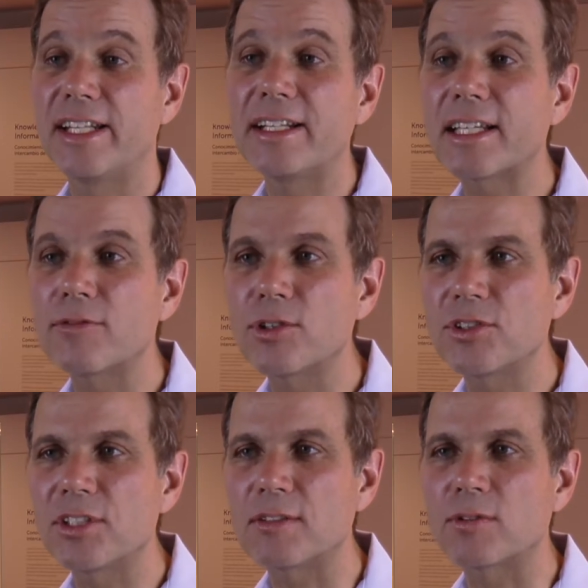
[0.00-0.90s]
genetic
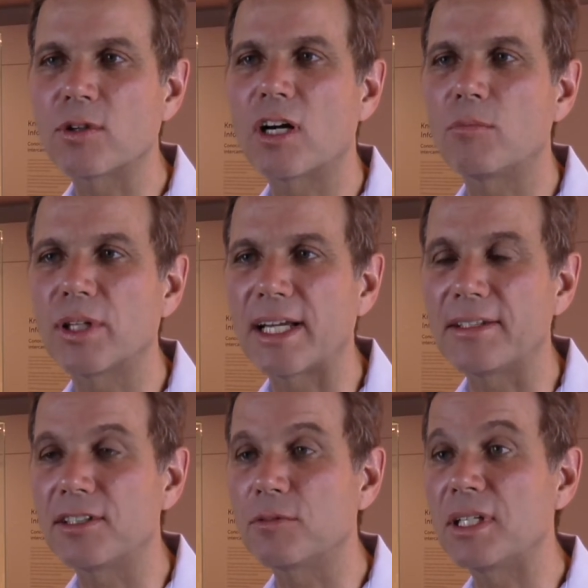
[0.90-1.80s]
diversity of crop
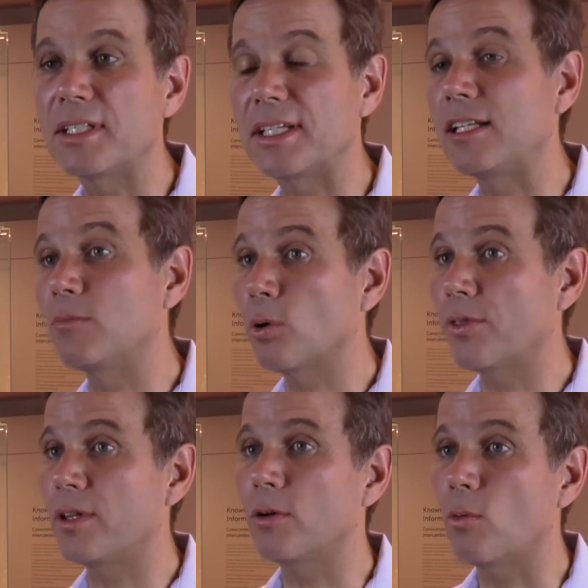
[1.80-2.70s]
plants is maintained
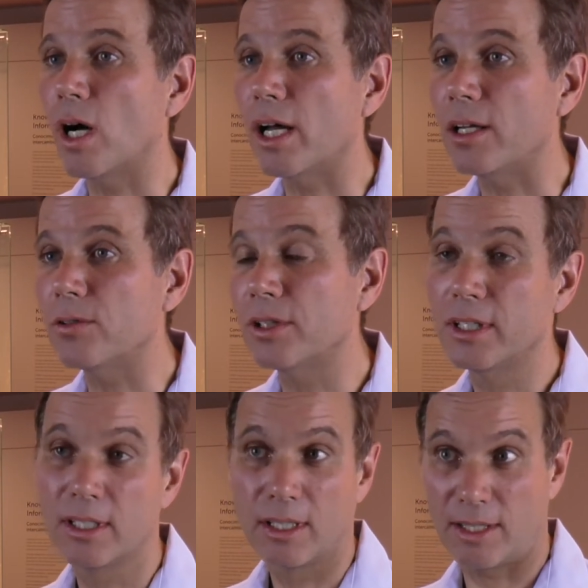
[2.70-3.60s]
both in the wild,
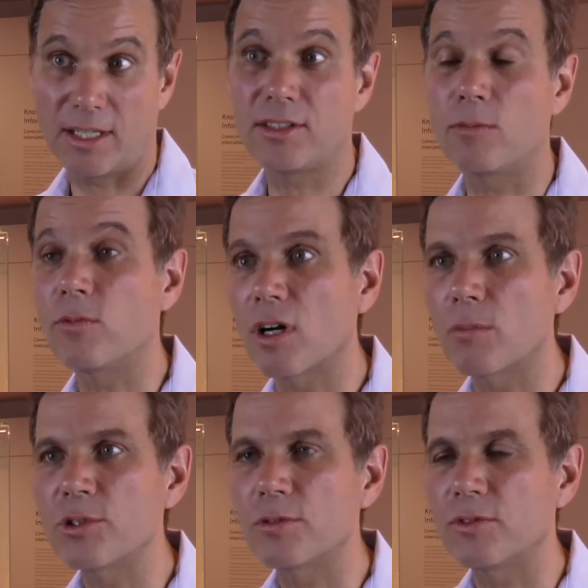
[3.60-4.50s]
that is in
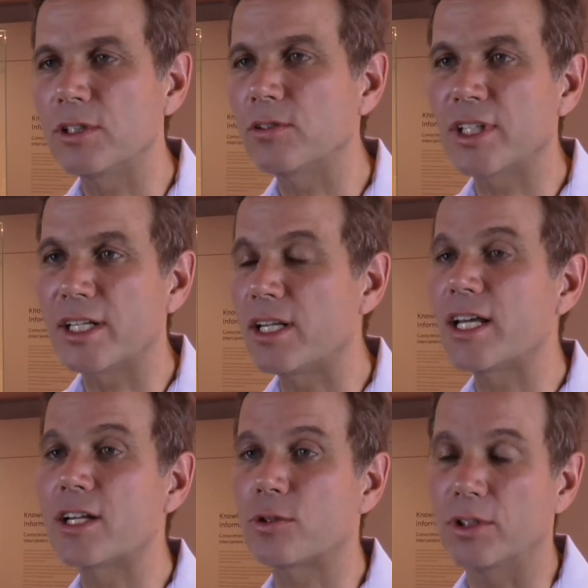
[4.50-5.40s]
farmers' fields and in
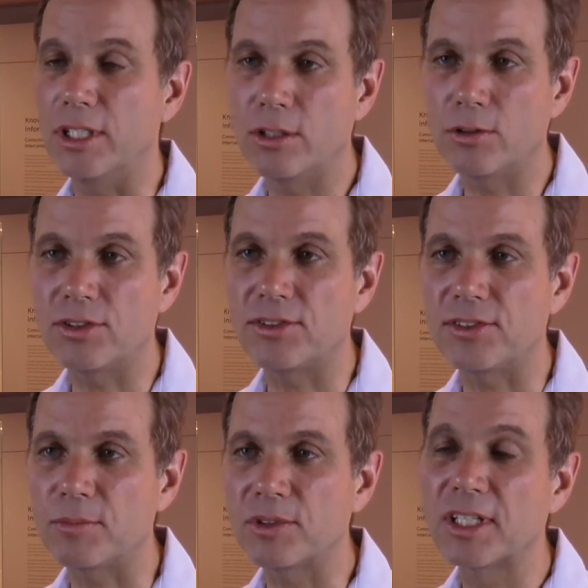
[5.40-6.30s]
natural
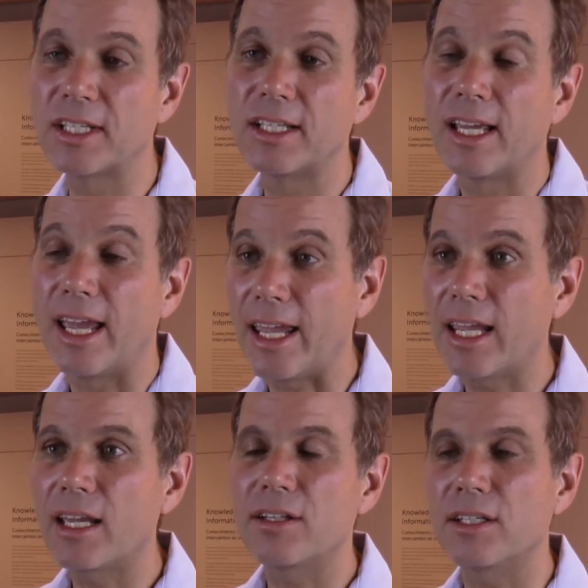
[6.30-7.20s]
ecosystems,
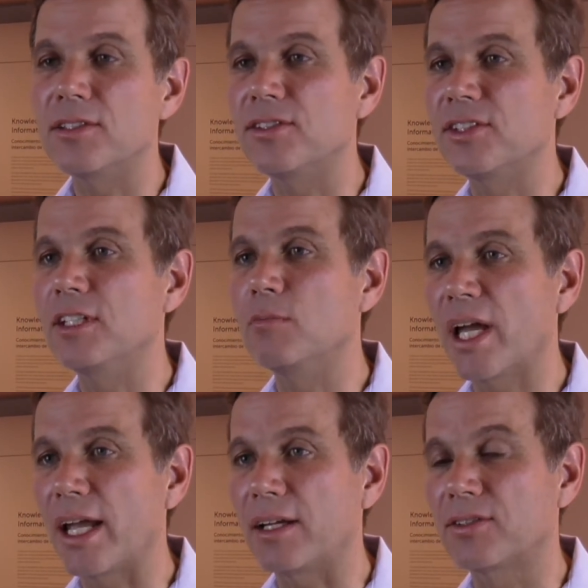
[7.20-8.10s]
and in seed
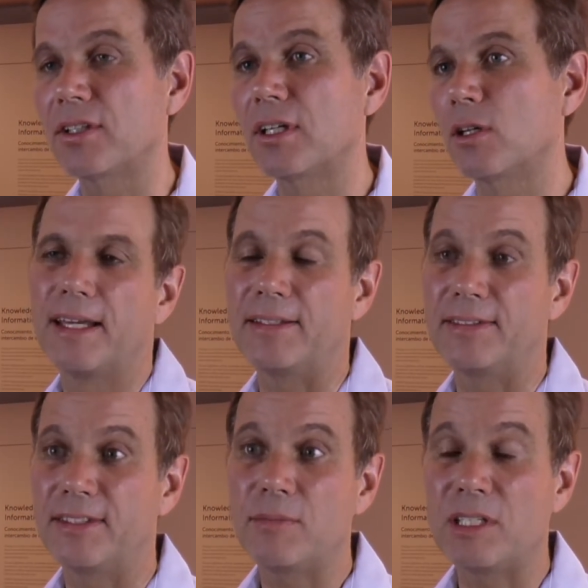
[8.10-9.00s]
banks. At
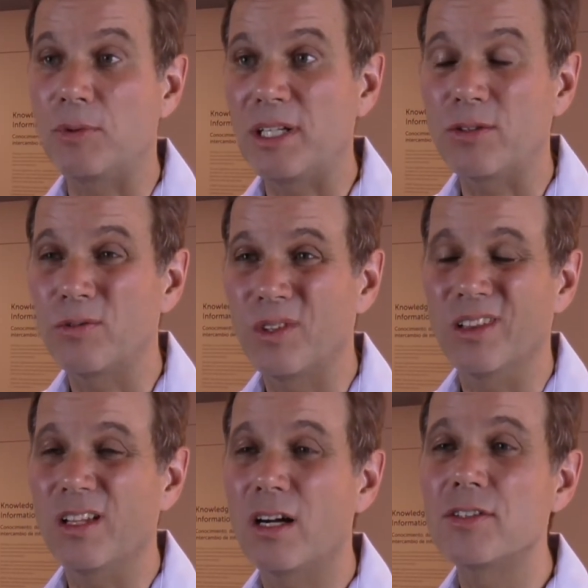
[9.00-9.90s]
CIMMYT, we hold the
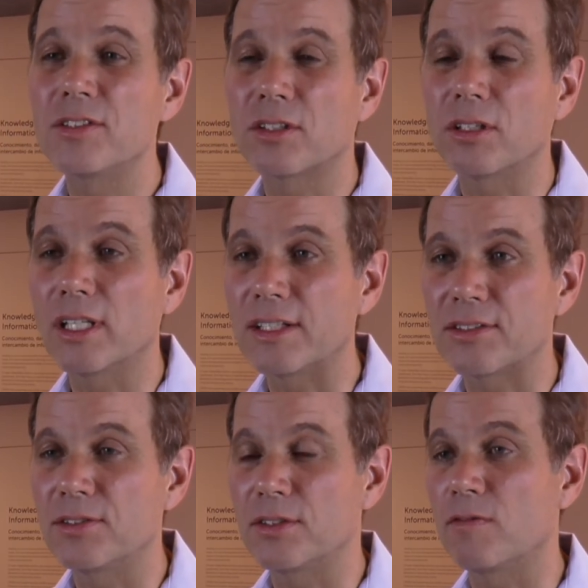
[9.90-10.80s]
largest
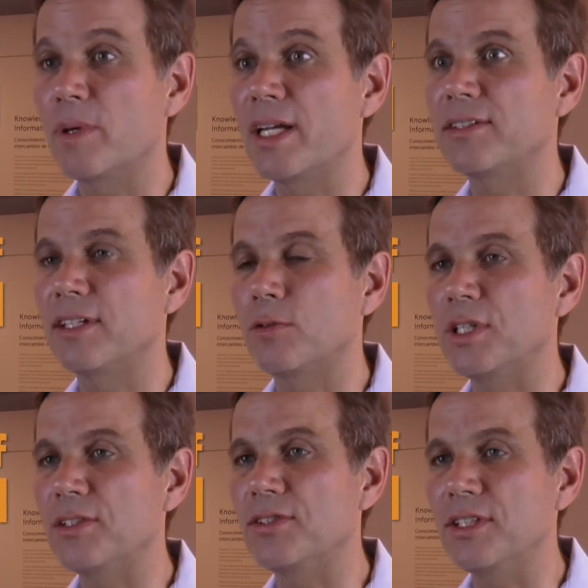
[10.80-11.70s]
collections of maize and
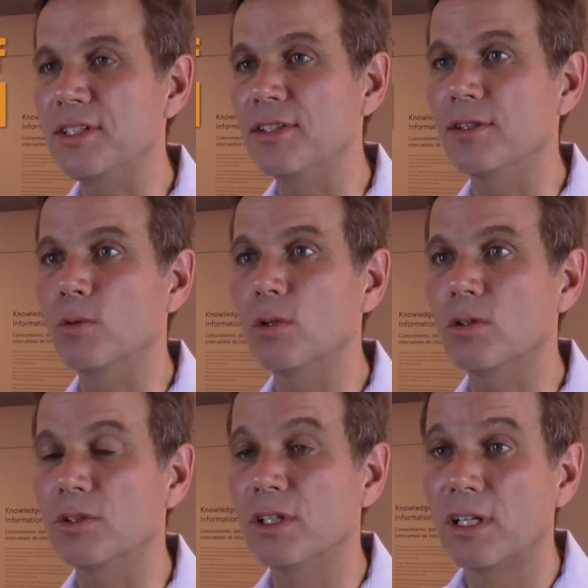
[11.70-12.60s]
wheat seeds in the
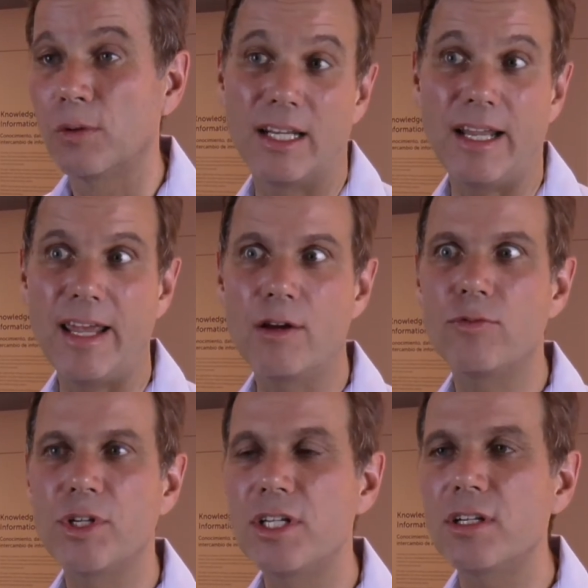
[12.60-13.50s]
world. And
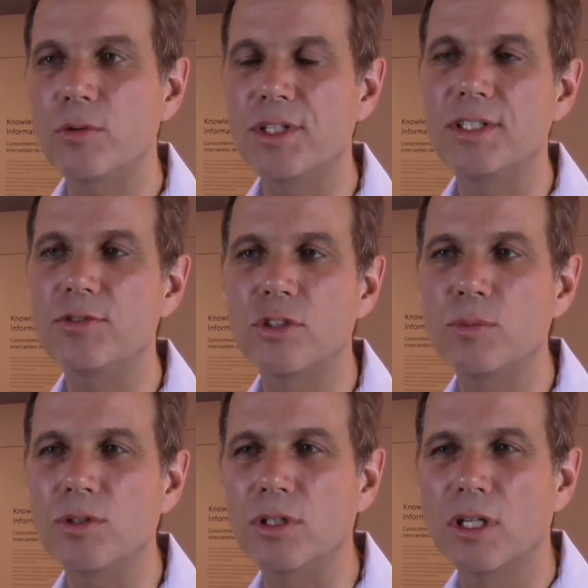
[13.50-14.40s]
every year we
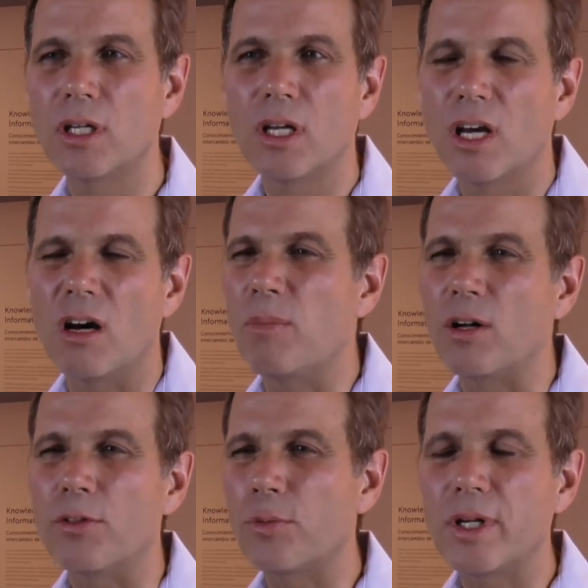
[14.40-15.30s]
distribute
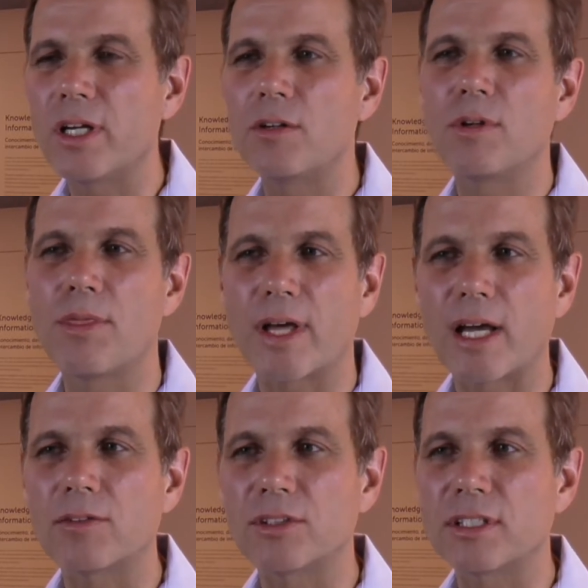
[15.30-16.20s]
about
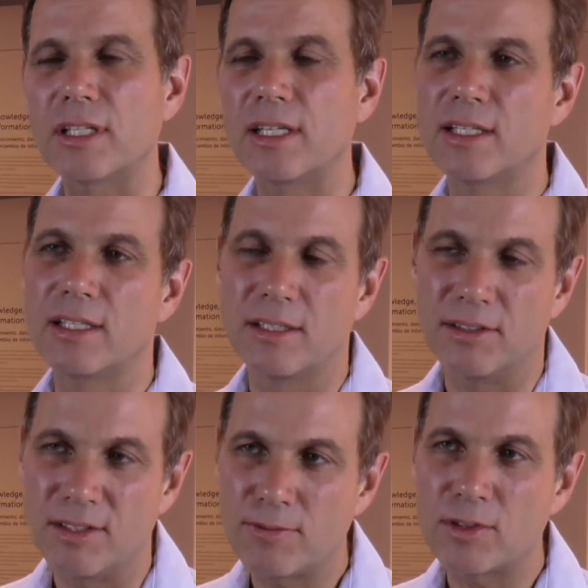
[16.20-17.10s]
300,000
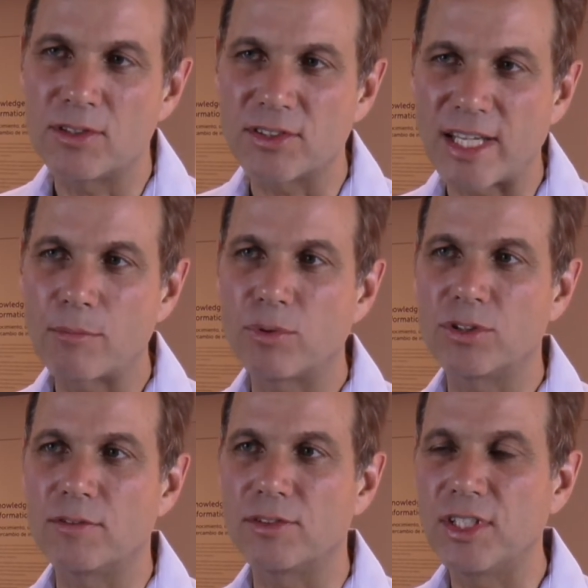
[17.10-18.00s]
different
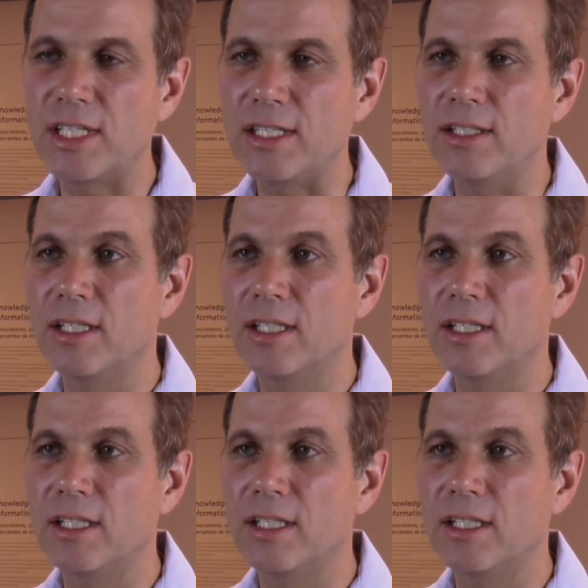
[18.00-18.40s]
samples of seed.